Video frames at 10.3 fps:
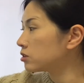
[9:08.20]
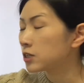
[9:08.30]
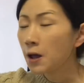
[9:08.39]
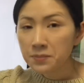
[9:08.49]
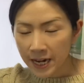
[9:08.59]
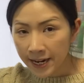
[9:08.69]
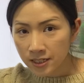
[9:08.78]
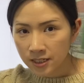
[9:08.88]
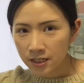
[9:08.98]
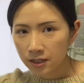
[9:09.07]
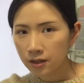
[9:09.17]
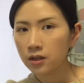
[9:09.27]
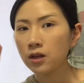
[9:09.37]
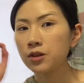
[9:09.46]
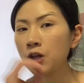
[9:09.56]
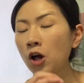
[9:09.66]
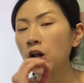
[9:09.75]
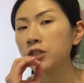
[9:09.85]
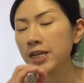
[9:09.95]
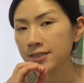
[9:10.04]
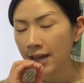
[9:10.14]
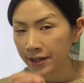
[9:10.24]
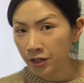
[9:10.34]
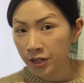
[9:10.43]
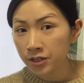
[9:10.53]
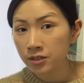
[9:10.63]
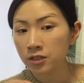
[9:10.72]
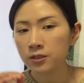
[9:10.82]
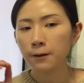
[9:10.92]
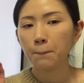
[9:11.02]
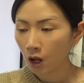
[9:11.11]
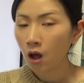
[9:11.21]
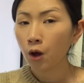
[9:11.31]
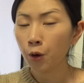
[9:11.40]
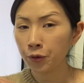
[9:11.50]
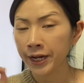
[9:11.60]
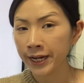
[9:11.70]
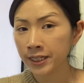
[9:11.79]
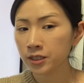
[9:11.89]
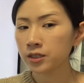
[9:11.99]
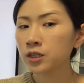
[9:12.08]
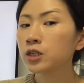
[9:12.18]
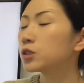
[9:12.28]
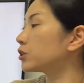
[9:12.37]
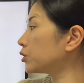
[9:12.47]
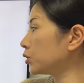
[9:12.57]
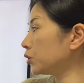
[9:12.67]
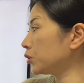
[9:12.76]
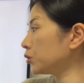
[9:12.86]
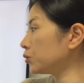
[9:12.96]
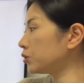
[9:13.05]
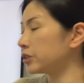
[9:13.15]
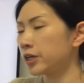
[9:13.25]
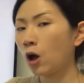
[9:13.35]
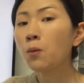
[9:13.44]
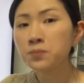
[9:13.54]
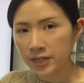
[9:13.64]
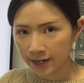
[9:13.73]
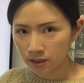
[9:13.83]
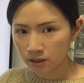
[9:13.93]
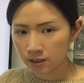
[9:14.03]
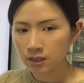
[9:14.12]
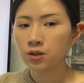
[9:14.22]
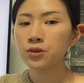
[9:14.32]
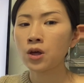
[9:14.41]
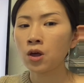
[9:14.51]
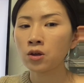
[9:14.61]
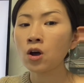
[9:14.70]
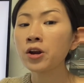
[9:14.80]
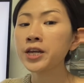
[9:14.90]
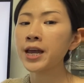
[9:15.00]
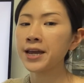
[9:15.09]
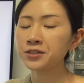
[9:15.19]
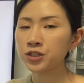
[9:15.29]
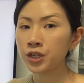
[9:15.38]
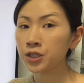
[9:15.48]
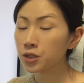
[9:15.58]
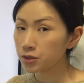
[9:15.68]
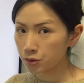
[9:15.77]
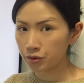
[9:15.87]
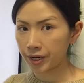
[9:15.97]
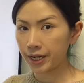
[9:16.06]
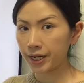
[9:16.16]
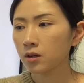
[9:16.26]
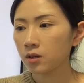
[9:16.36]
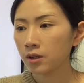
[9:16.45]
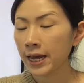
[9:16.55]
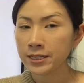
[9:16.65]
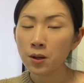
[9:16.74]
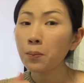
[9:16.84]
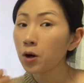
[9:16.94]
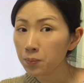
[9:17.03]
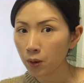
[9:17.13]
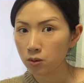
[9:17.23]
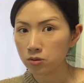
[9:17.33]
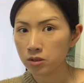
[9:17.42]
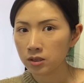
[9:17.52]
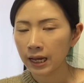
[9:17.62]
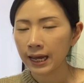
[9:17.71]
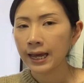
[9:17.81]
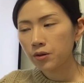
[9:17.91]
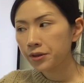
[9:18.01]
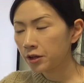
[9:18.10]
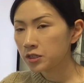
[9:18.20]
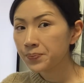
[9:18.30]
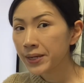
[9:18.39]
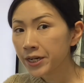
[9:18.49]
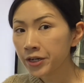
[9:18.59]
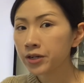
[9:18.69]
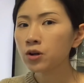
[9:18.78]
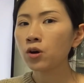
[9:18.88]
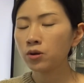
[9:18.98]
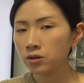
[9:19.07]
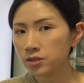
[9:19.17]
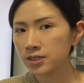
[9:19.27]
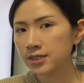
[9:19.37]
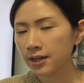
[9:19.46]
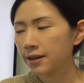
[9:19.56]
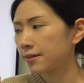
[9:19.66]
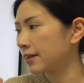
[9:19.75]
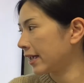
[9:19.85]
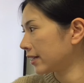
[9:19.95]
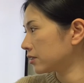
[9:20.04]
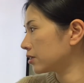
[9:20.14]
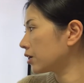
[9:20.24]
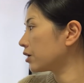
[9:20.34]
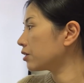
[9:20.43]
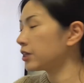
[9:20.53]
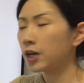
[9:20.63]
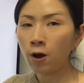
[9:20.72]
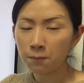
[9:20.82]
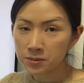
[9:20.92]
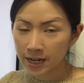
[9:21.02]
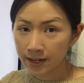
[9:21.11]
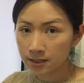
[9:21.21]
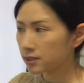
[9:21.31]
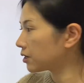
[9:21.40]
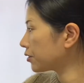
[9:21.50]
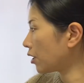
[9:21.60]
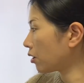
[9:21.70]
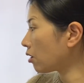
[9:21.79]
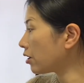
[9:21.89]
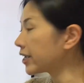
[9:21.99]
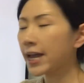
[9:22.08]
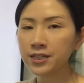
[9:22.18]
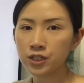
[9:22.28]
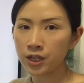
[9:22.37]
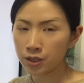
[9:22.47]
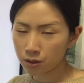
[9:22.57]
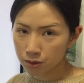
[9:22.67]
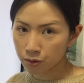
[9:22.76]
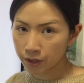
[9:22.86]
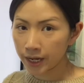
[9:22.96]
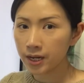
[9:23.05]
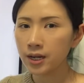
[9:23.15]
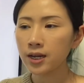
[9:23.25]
subject, the designers, orient to the object, the cutting-edge industry, as a purpose. The speaker connotes that the object, the cutting-edge industry,